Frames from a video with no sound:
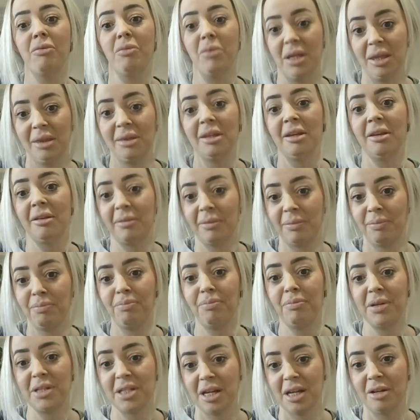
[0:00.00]
with this
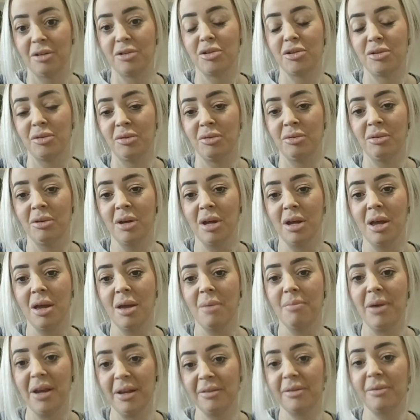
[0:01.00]
potential
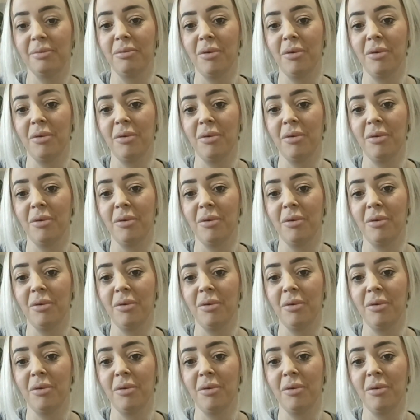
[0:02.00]
piece of